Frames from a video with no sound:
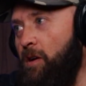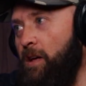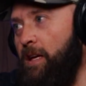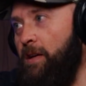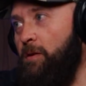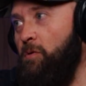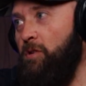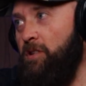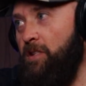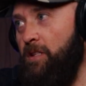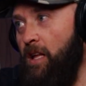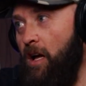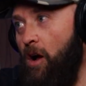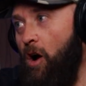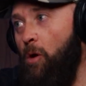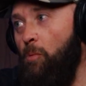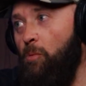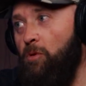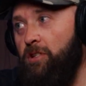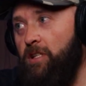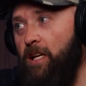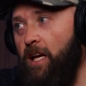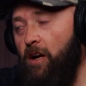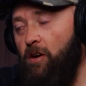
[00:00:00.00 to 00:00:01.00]
he was
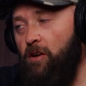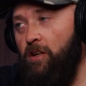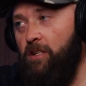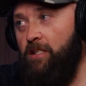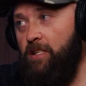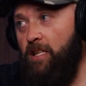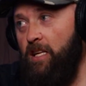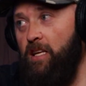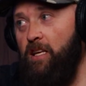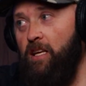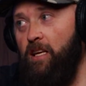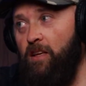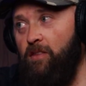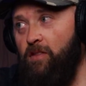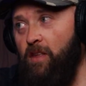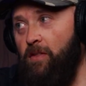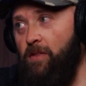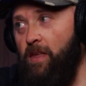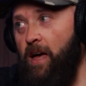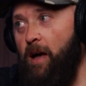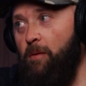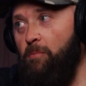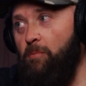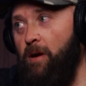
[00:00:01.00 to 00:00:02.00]
almost guaranteeing
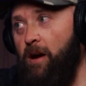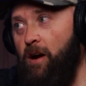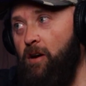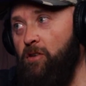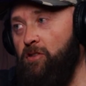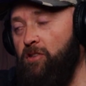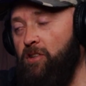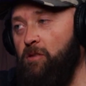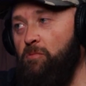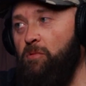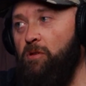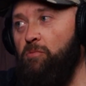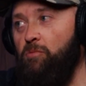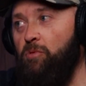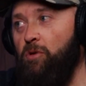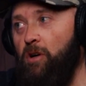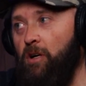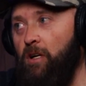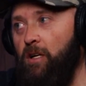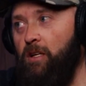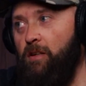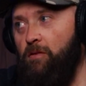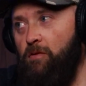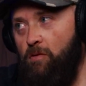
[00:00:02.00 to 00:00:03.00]
that bear is going to be
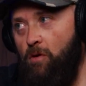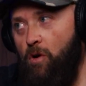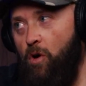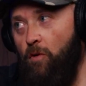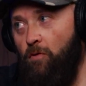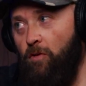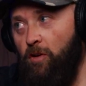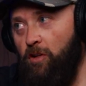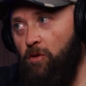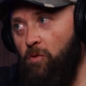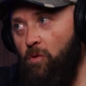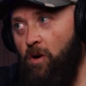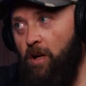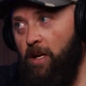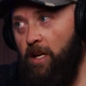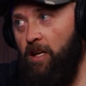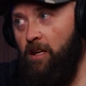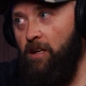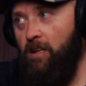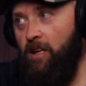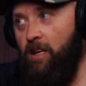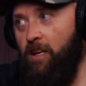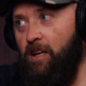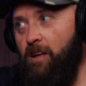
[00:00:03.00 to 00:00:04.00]
booked over
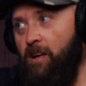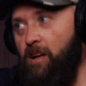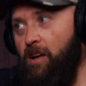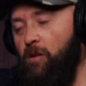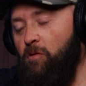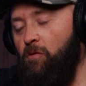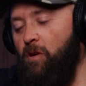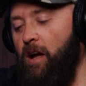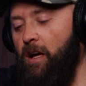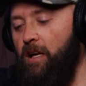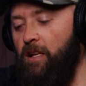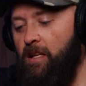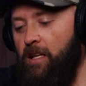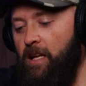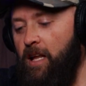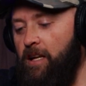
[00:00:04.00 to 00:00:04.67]
20. Right, and